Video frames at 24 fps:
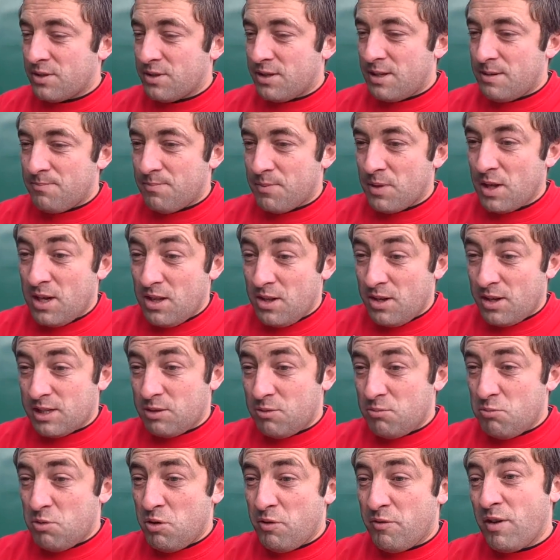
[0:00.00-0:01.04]
and like I
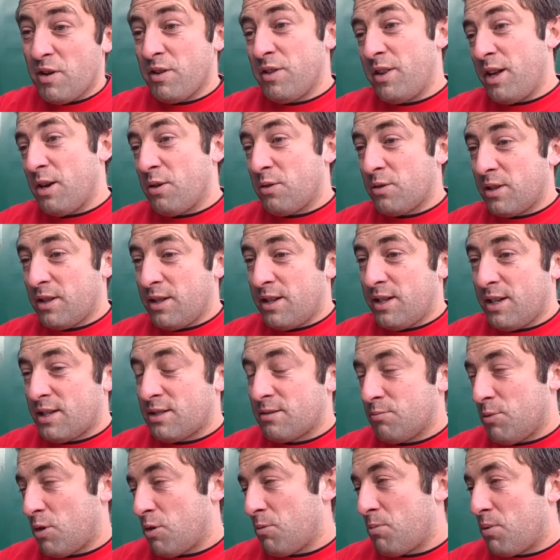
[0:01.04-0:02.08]
said, move on now, and the
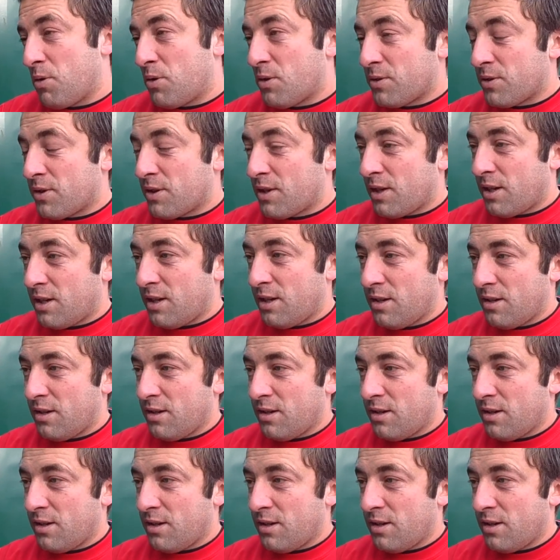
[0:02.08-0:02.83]
league's more important, I think.